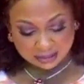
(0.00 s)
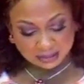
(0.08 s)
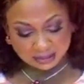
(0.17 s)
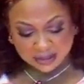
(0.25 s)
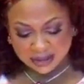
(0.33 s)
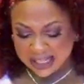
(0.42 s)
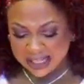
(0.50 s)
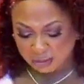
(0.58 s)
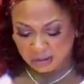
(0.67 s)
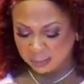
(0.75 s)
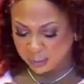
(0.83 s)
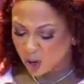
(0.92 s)
The
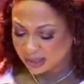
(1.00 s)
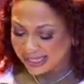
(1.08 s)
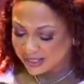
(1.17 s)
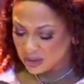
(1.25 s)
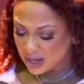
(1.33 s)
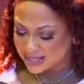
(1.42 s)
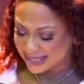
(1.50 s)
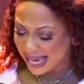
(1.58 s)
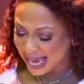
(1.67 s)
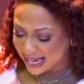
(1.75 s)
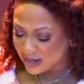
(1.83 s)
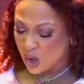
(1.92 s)
scripture did not
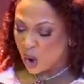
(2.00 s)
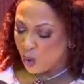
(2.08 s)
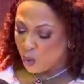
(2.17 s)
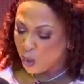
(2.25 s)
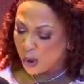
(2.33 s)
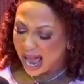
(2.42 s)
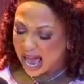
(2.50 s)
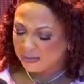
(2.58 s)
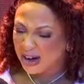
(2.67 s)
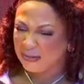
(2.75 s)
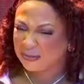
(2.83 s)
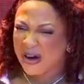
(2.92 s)
say, whoever
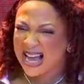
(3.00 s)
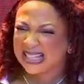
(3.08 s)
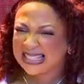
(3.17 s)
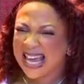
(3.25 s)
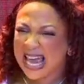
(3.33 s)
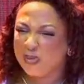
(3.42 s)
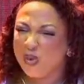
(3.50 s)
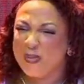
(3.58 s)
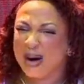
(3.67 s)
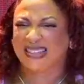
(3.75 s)
finds a woman.